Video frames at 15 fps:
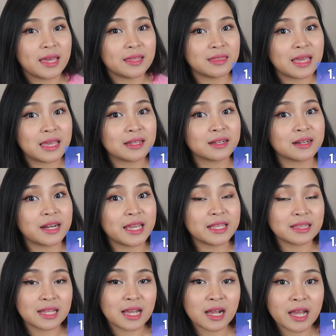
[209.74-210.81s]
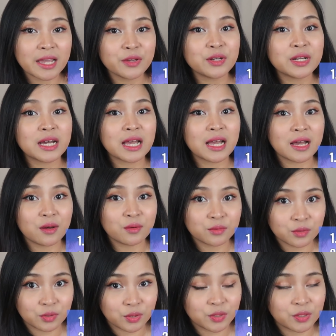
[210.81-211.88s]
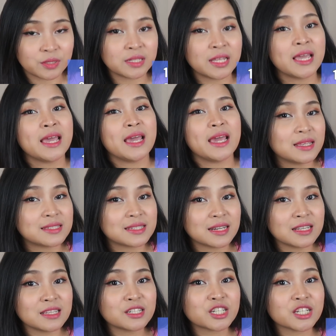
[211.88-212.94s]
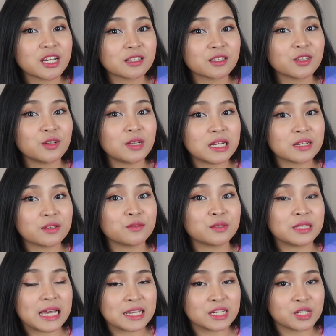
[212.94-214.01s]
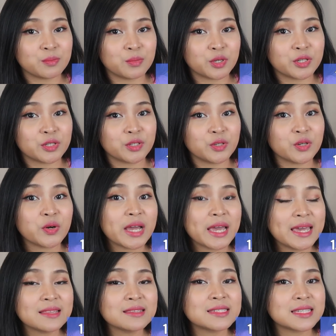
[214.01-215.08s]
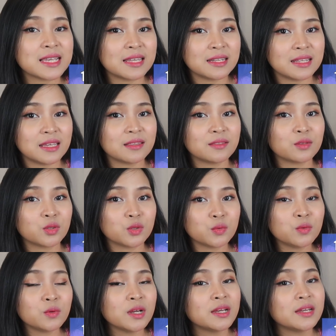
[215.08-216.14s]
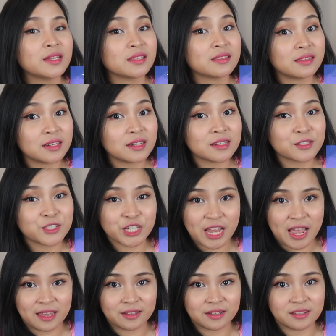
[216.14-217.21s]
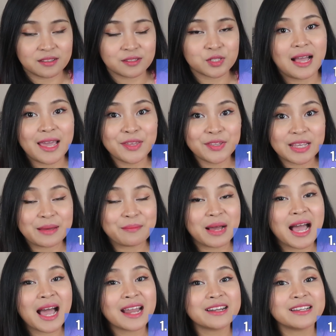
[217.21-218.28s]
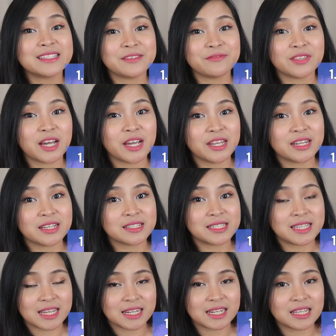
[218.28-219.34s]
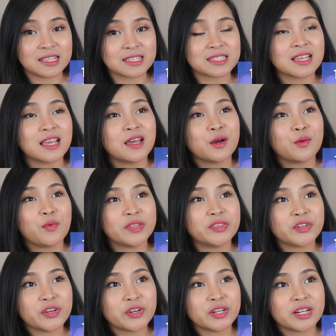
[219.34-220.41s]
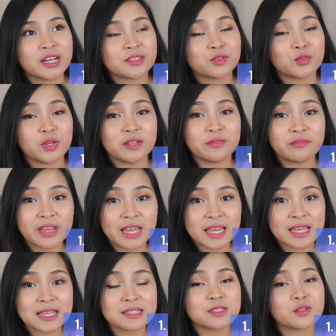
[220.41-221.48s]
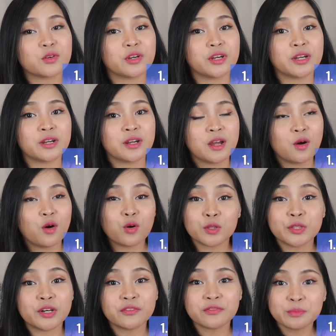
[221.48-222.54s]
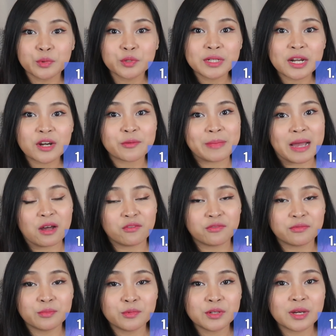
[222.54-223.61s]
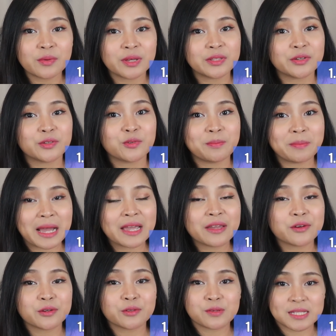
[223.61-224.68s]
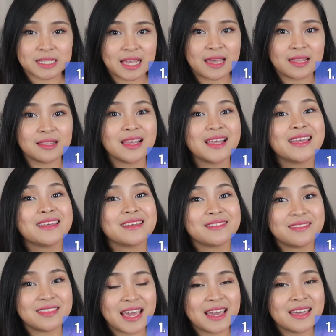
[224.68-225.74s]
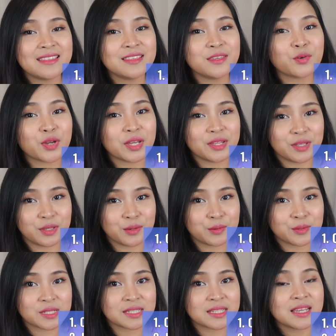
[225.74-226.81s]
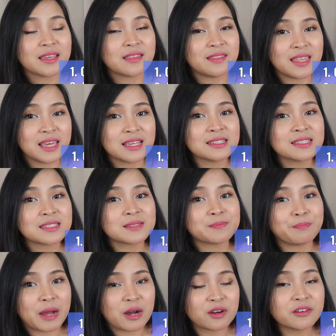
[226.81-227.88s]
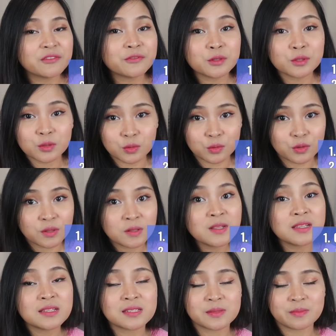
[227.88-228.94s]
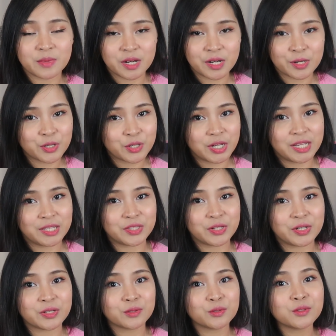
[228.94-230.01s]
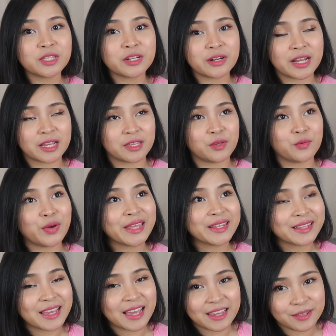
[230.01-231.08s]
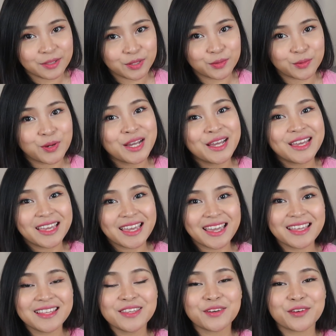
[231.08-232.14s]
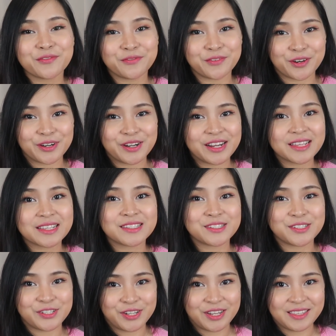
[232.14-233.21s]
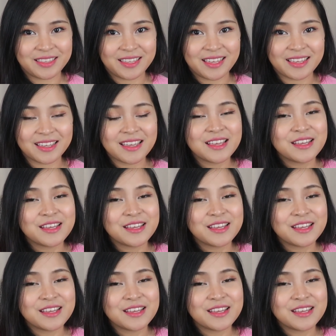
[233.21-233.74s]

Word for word: And then, create lang kayo ng account doon. Screenshot nyo lang yung dashboard nyo and send it to the channels. Ayun nga, makaka-receive na kayo ng signals whether or not to invest or hold off muna or back off muna, whether to buy or to sell. Then, you can use this powerful tool, Smart Trader, to direct you and guide you in your forex trading.